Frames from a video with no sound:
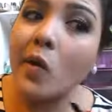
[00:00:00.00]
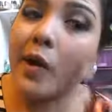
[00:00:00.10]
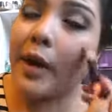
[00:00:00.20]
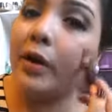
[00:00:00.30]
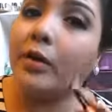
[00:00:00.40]

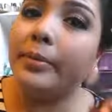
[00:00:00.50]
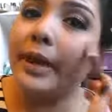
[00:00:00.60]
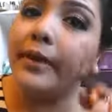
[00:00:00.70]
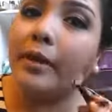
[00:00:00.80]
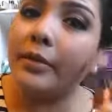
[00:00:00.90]
And I don't
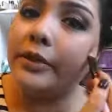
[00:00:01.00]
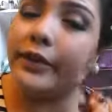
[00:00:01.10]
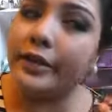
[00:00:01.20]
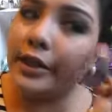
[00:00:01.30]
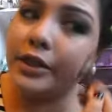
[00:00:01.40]
apply that much
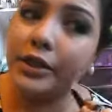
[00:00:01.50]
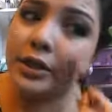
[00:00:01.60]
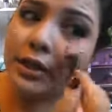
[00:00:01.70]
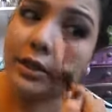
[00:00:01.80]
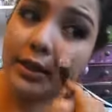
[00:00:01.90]
foundation
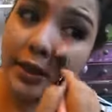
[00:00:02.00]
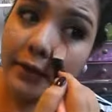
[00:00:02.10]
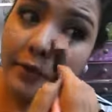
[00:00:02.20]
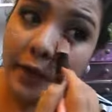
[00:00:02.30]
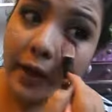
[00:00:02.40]
just because I feel